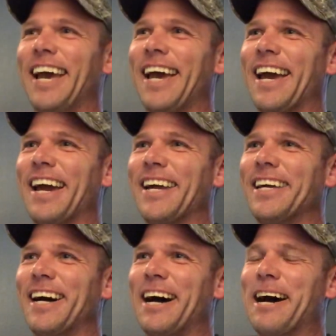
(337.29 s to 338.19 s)

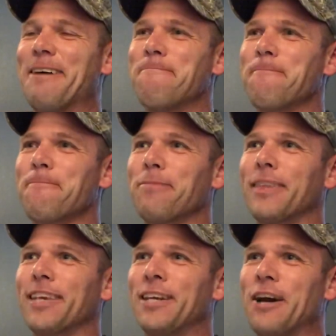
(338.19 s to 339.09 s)
And,
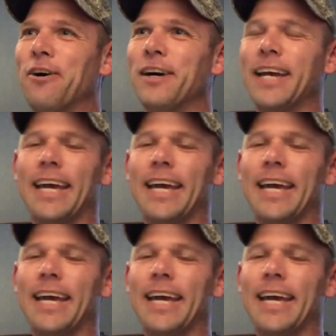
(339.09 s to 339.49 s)
you know,